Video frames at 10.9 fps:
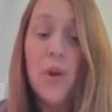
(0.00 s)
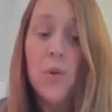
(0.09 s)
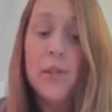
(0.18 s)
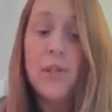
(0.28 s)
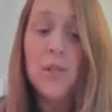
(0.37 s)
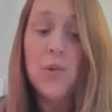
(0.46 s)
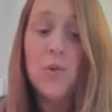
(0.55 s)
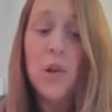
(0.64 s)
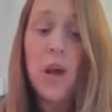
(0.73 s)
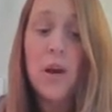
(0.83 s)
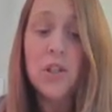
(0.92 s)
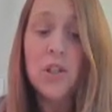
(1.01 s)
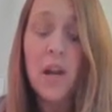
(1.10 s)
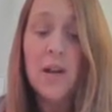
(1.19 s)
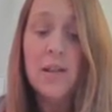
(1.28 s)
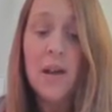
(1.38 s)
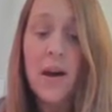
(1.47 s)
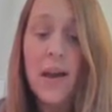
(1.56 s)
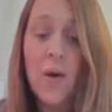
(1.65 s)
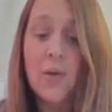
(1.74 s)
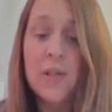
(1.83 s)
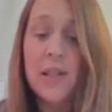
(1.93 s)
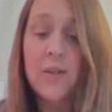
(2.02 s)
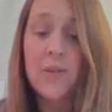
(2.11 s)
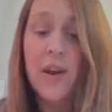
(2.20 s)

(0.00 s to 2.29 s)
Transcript: with 2 large glass eye holes in the